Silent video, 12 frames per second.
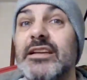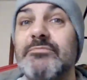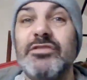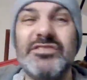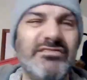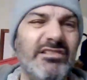
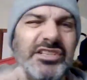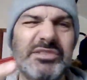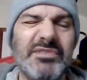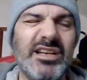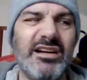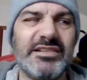because there are some
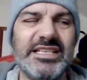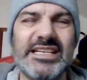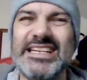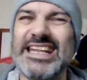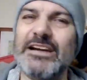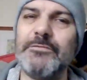cards that can
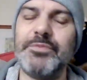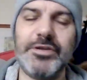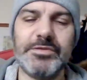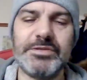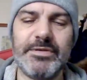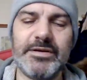help you
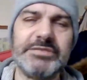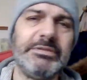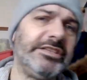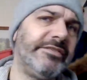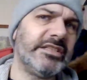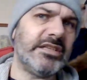as well,
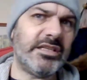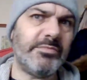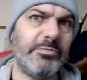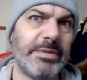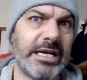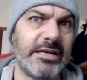especially things like double
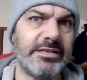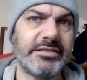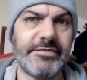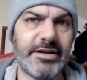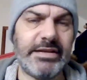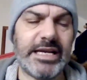backers are
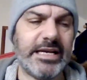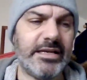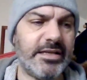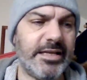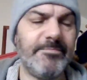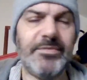very handy.